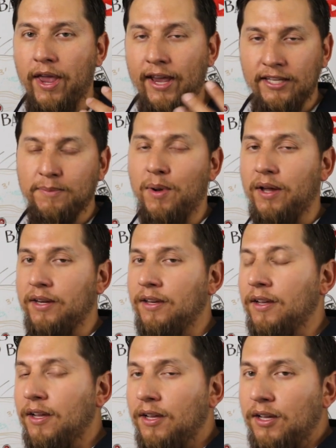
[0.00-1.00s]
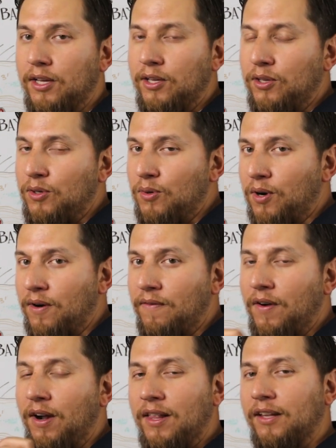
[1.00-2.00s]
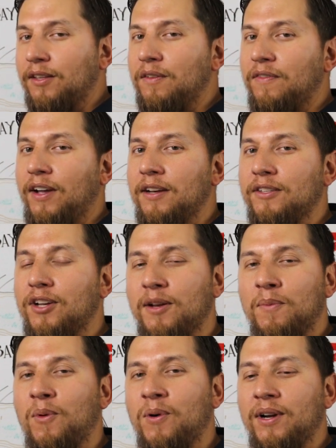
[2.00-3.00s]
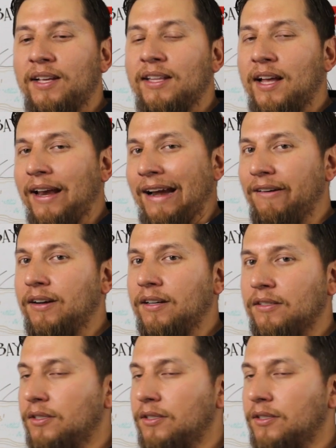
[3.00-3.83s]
a spotty, you are very likely to find a ton more in that area.